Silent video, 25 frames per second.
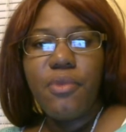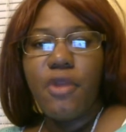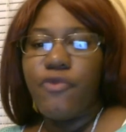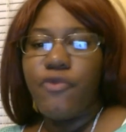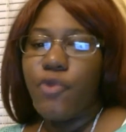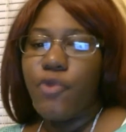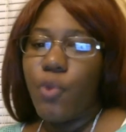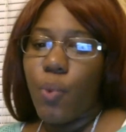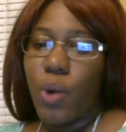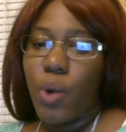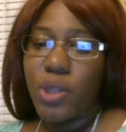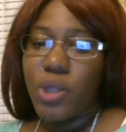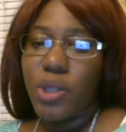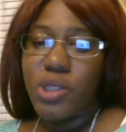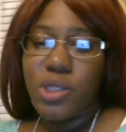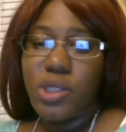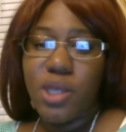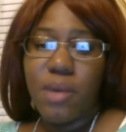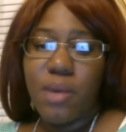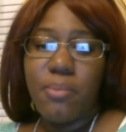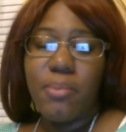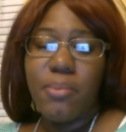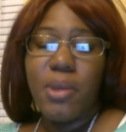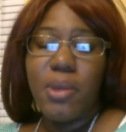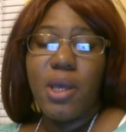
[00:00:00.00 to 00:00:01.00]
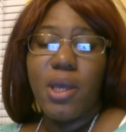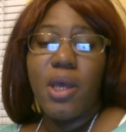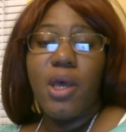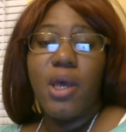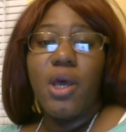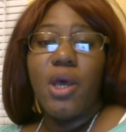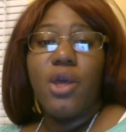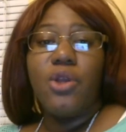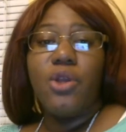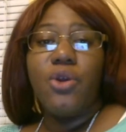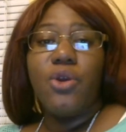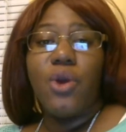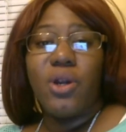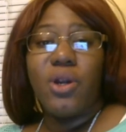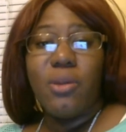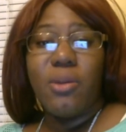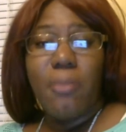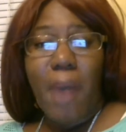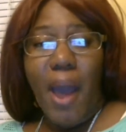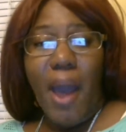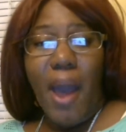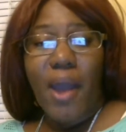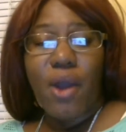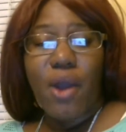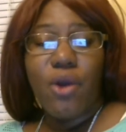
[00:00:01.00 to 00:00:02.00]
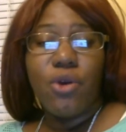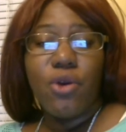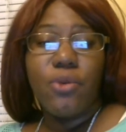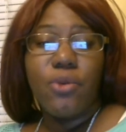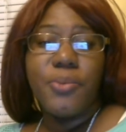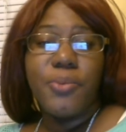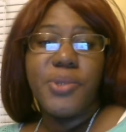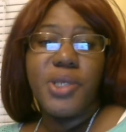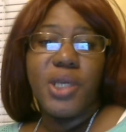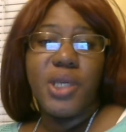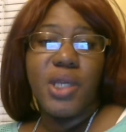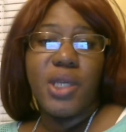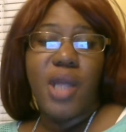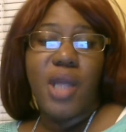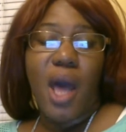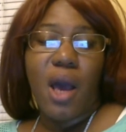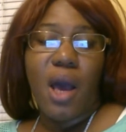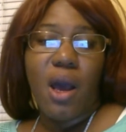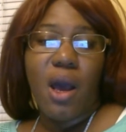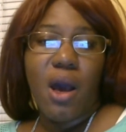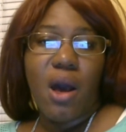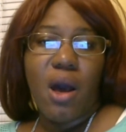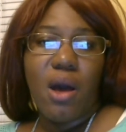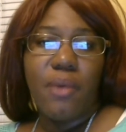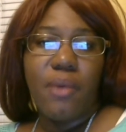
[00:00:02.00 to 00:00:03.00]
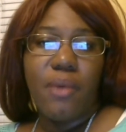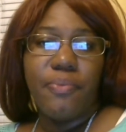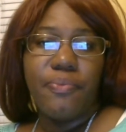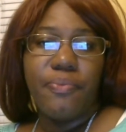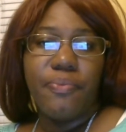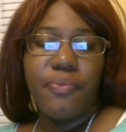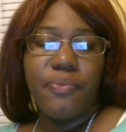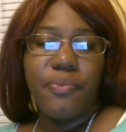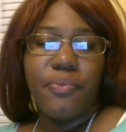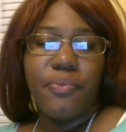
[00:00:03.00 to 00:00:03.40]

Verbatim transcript: If you want some, you go to myherbtea.com.